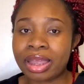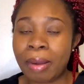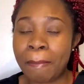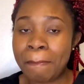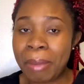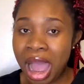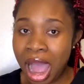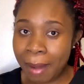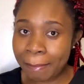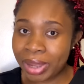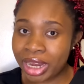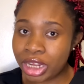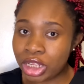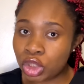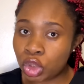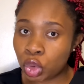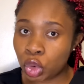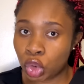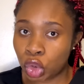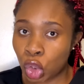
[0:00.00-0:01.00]
a
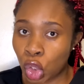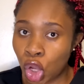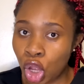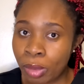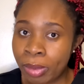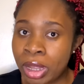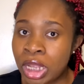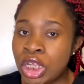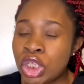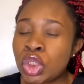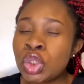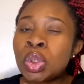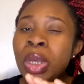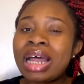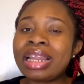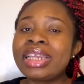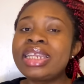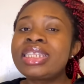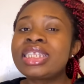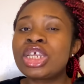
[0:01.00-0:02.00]
permanent job, so
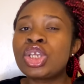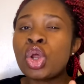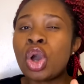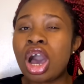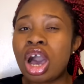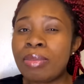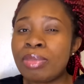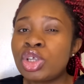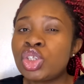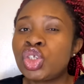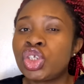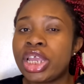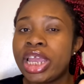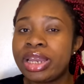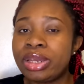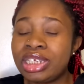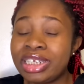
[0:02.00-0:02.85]
at least they know how much you earn